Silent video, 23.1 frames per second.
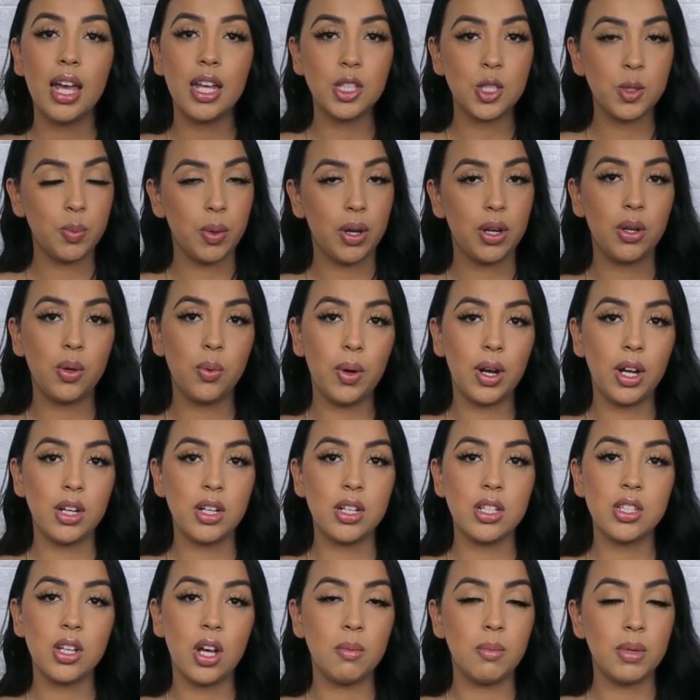and spread
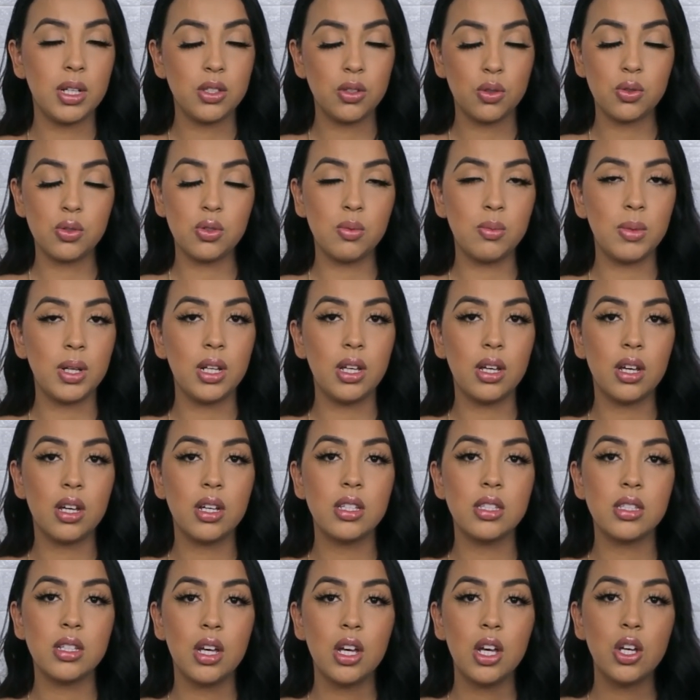awareness on my social
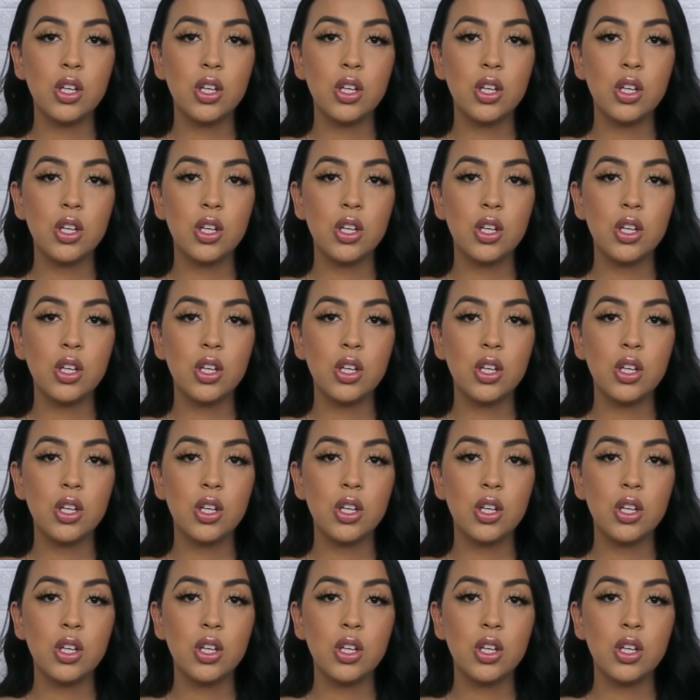medias.